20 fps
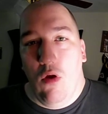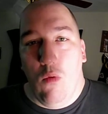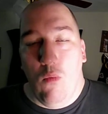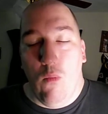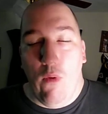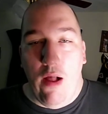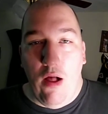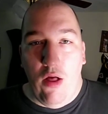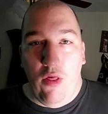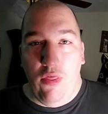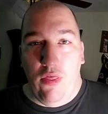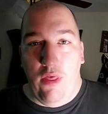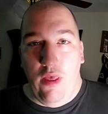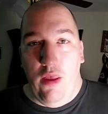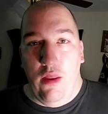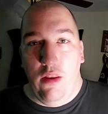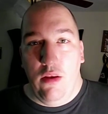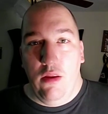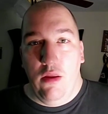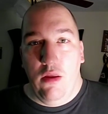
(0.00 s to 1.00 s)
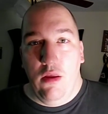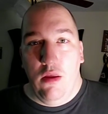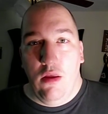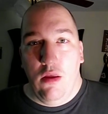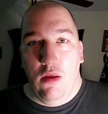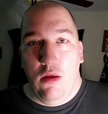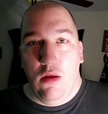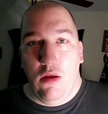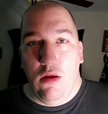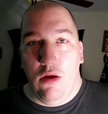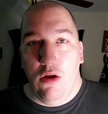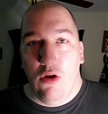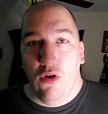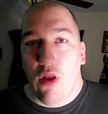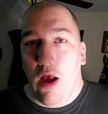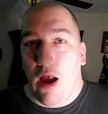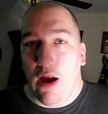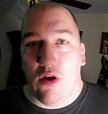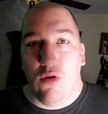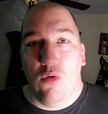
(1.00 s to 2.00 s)
well then you're
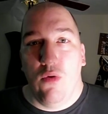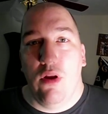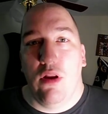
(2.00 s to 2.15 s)
not